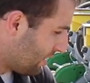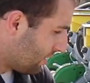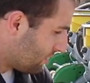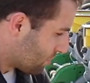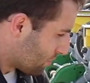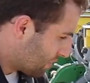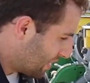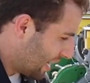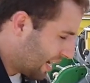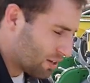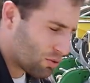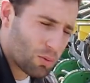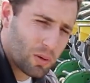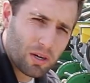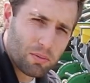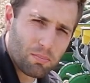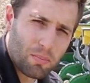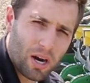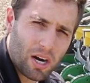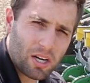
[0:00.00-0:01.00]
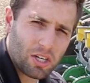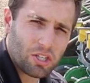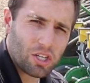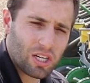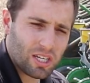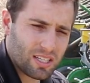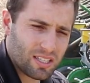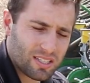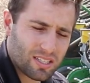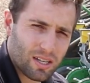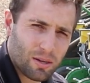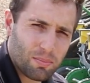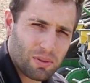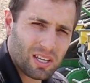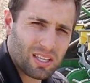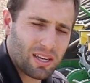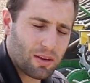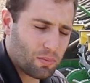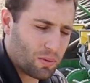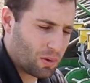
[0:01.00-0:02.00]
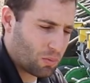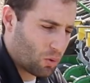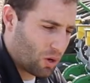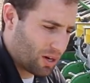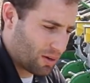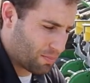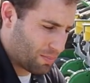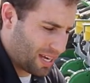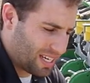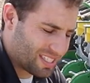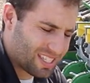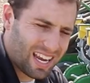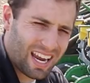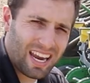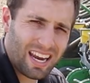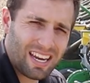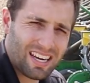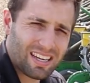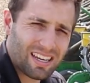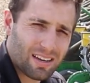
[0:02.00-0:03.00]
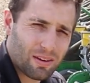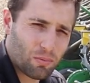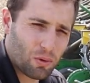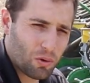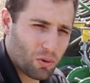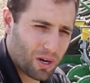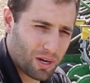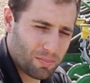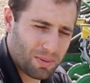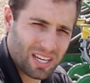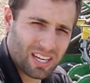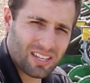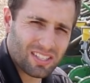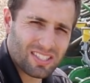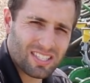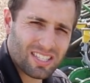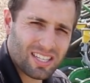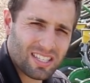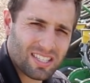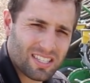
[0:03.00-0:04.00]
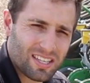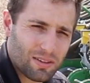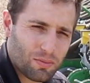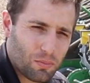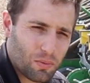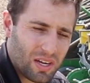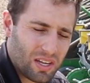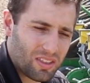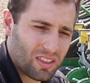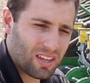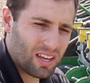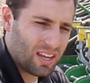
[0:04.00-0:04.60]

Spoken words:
So gauge wheel margin is something that we want to maintain and we want to be consistent with.